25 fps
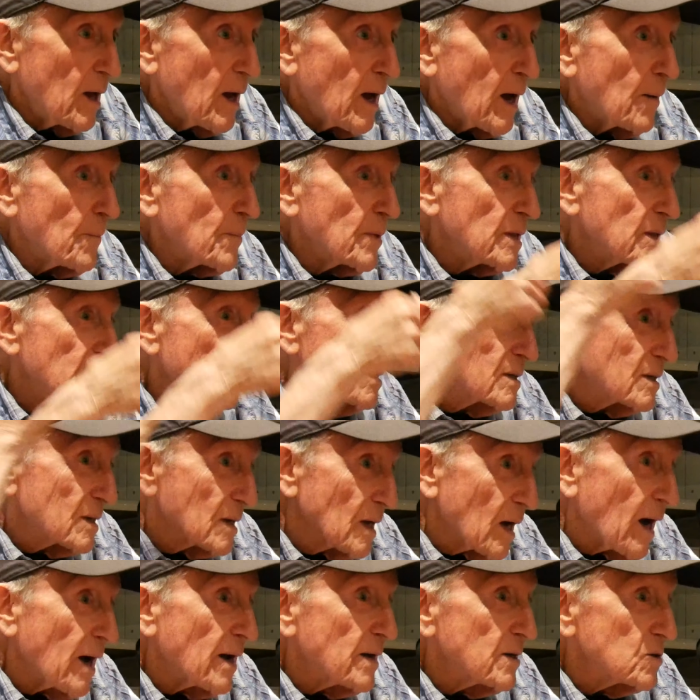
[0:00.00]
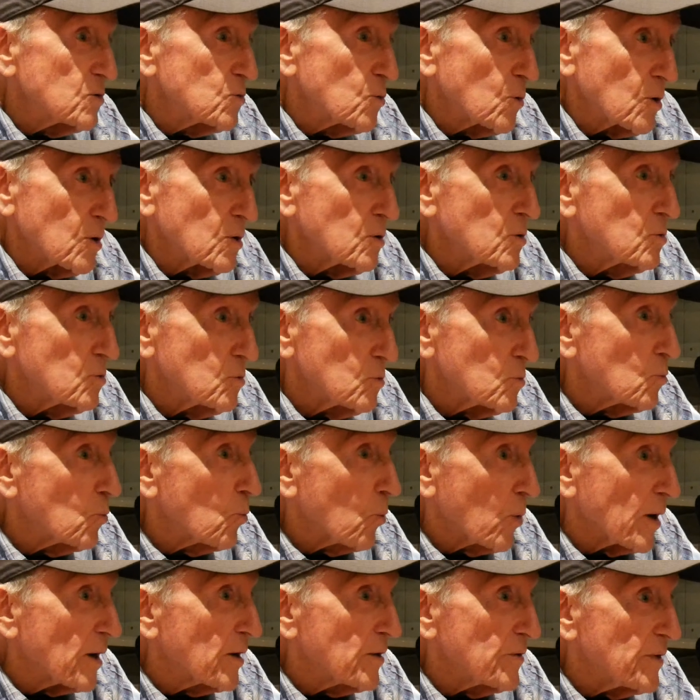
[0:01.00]
I mean, guys were
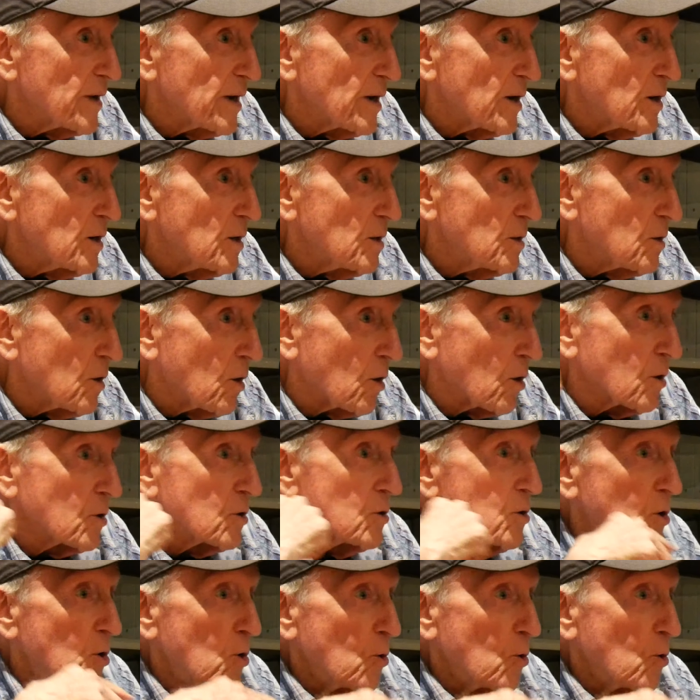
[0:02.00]
wearing their hair long.